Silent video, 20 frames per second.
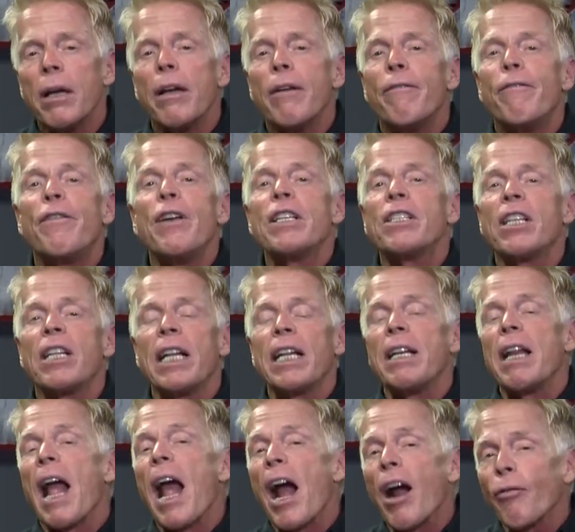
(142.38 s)

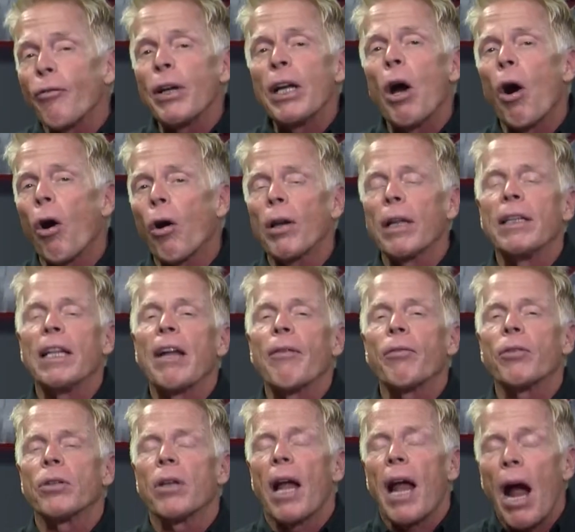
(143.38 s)
visiting every
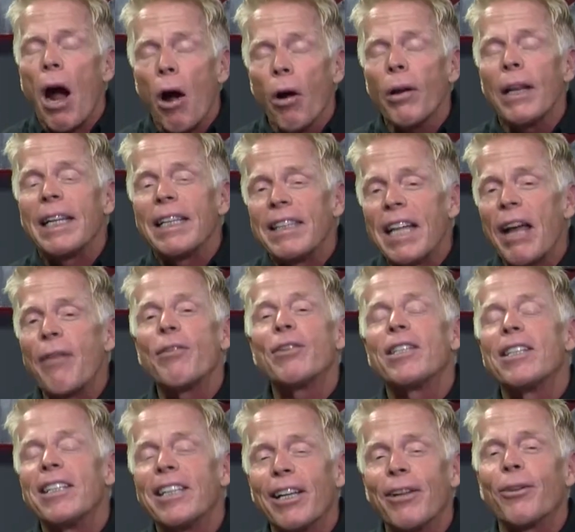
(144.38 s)

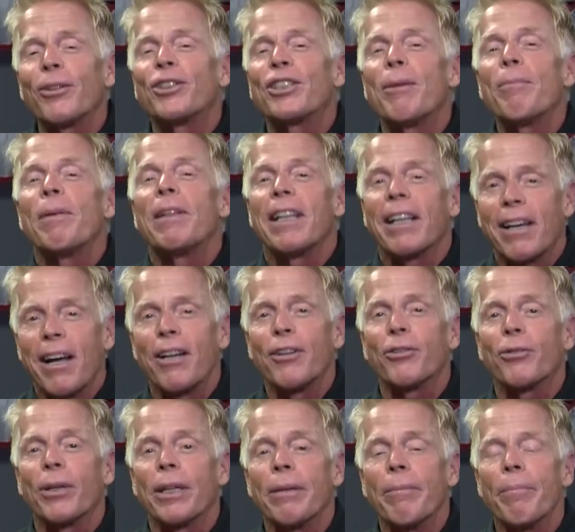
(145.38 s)
Harley-Davidson dealership in the
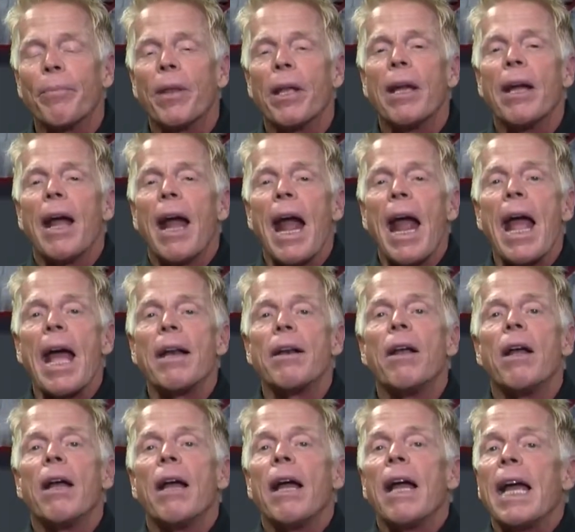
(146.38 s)
country, and
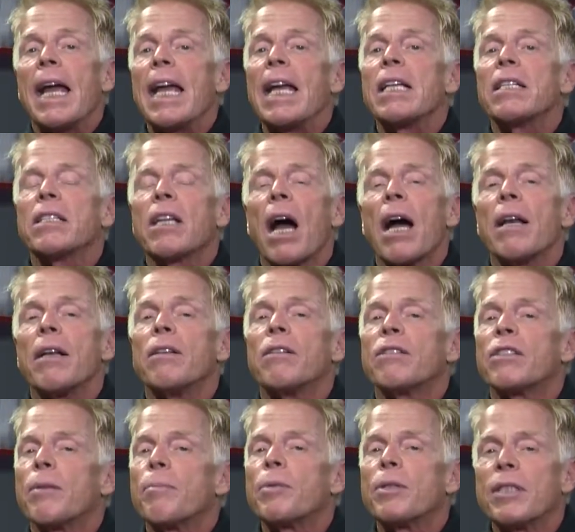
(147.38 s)
he has gotten
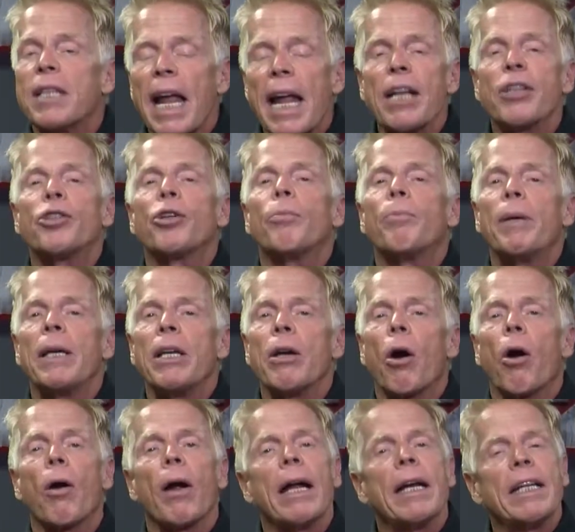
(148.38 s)
substantial
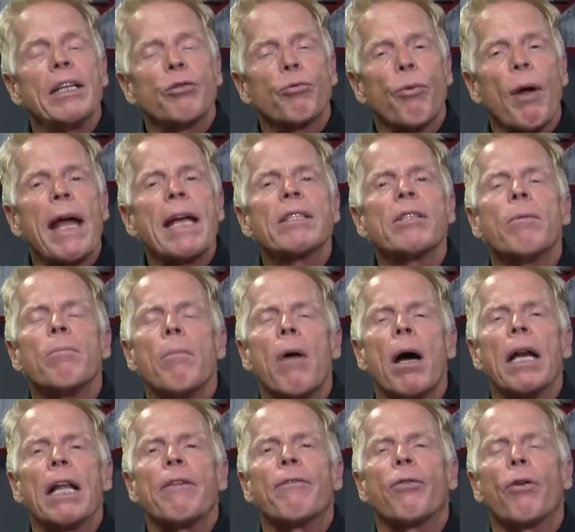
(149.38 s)
PR, and he's raising
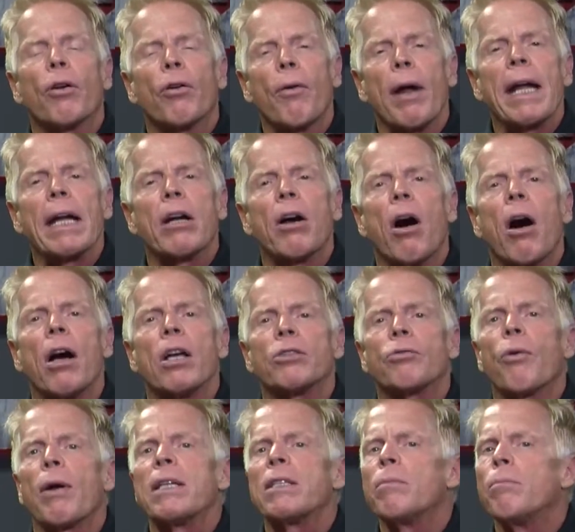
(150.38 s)
money for a great
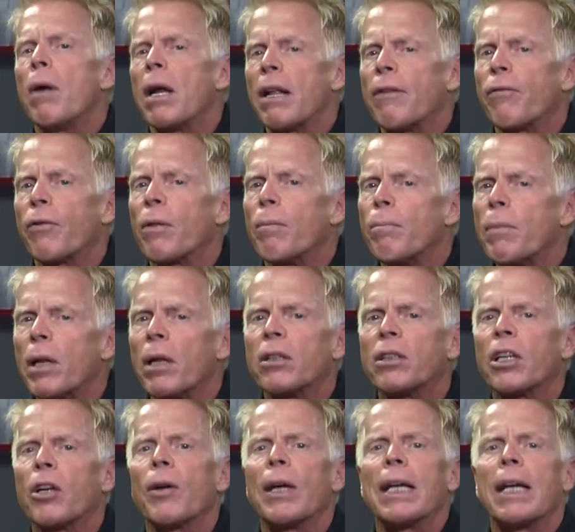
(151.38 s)
cause, raising money for the
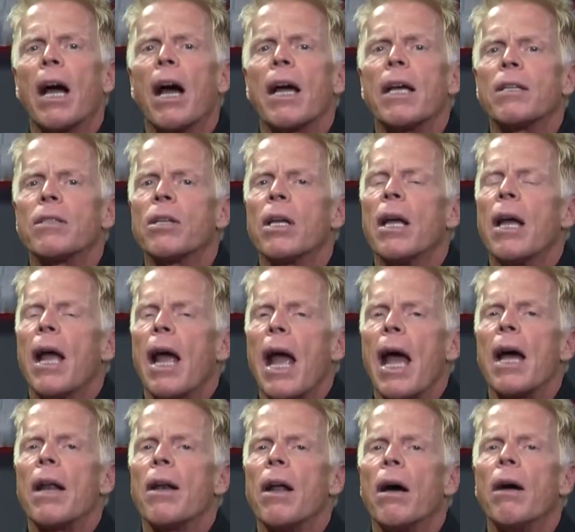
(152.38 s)
military guys,
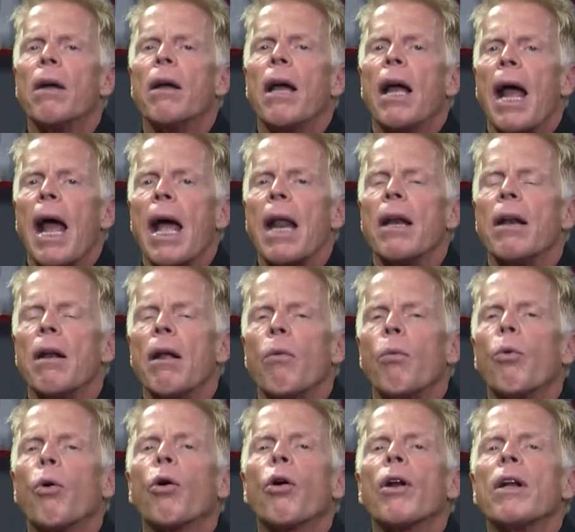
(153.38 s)
and
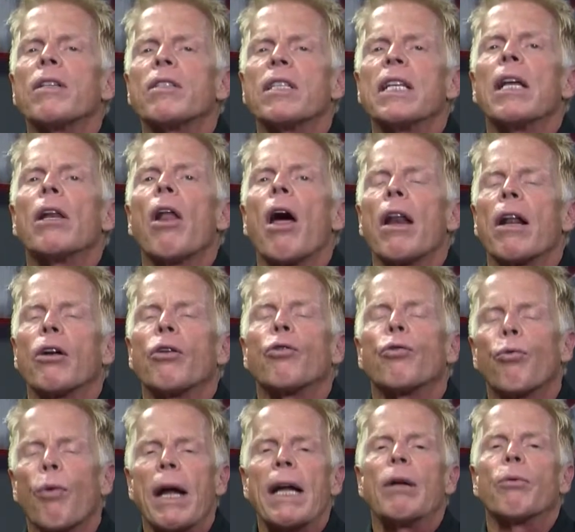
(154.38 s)
we're going to see a lot of
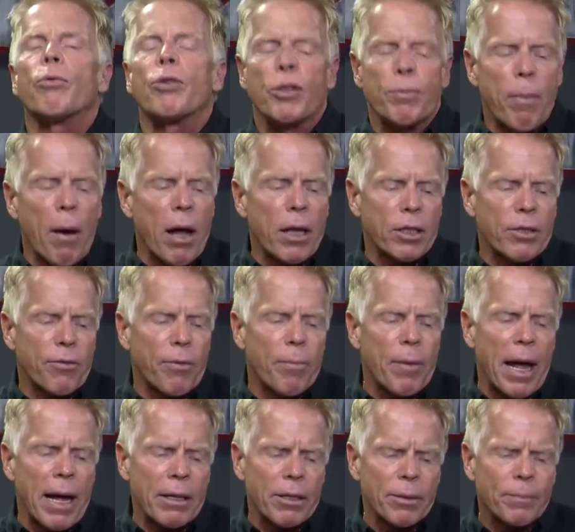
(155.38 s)
great response from
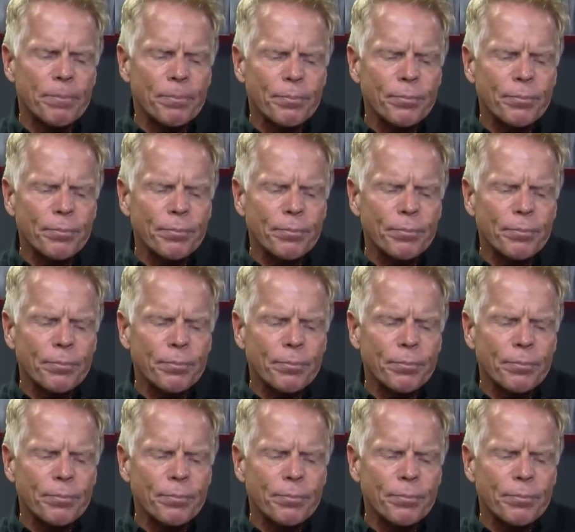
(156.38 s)
that.